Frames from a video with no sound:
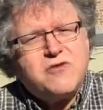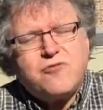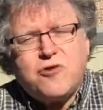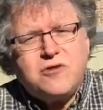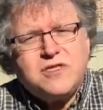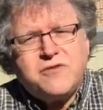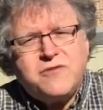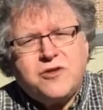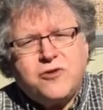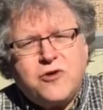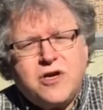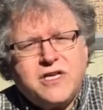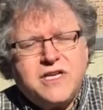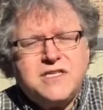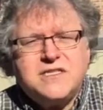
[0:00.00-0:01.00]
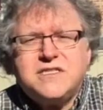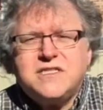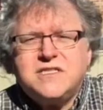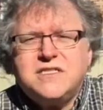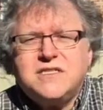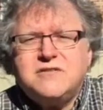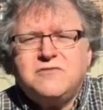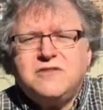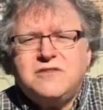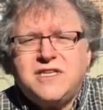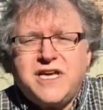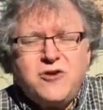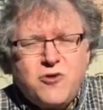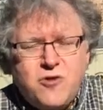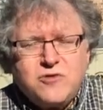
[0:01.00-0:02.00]
They're all different audiences, and
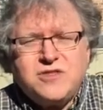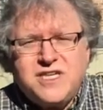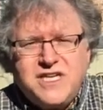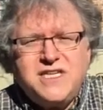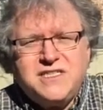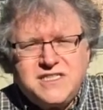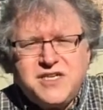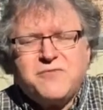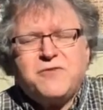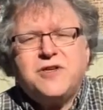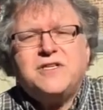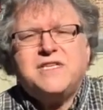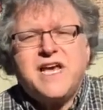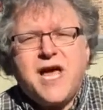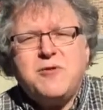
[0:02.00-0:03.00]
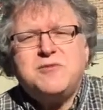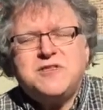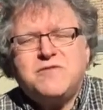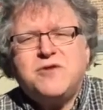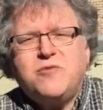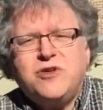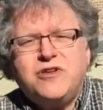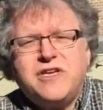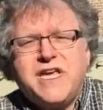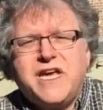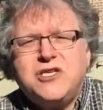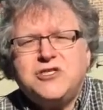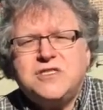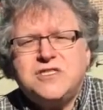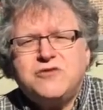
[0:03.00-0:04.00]
they all need different types of
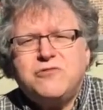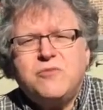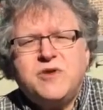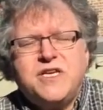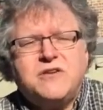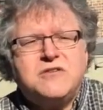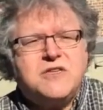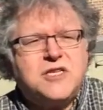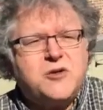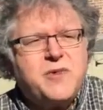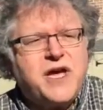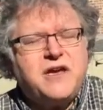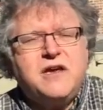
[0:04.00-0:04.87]
communications to appeal to them.